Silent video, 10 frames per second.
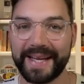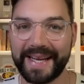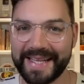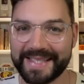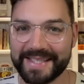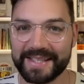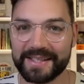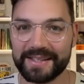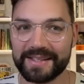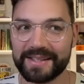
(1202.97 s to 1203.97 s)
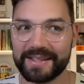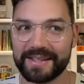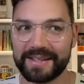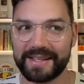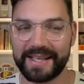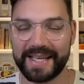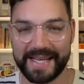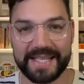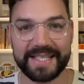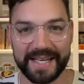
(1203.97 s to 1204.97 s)
It's
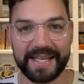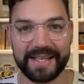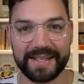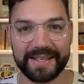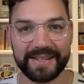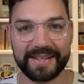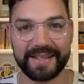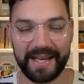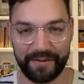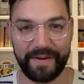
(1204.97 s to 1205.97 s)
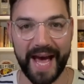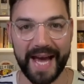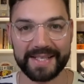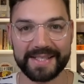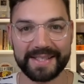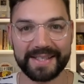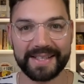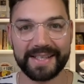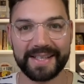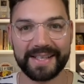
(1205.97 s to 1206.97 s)
easy, in fact,
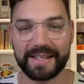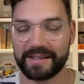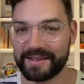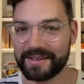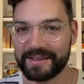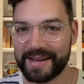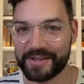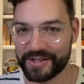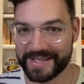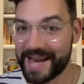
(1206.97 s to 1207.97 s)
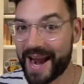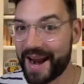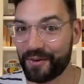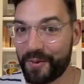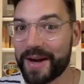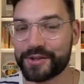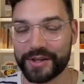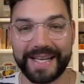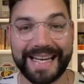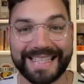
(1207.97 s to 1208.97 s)
not just not out of the
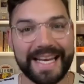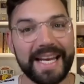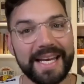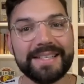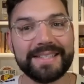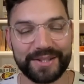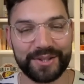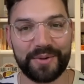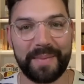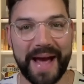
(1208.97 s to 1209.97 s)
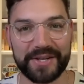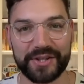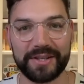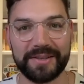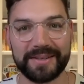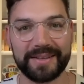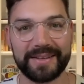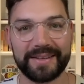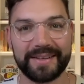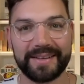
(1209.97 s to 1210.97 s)
question, it's easy to imagine
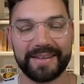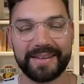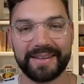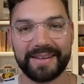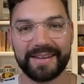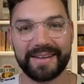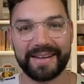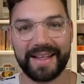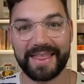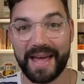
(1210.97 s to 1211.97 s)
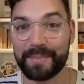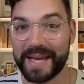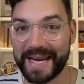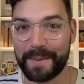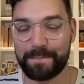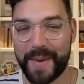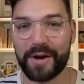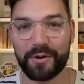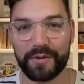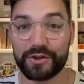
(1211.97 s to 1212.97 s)
them getting
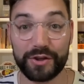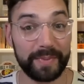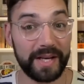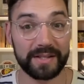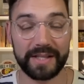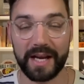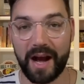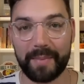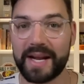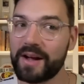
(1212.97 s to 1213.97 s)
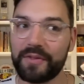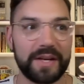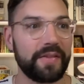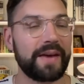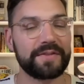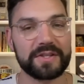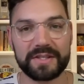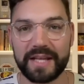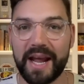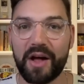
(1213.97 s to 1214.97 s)
better this year because they come in healthy. Now they have to
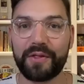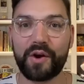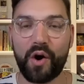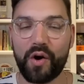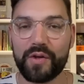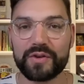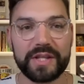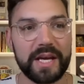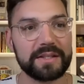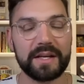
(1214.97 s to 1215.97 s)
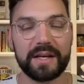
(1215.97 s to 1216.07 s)
stay healthy, all those things,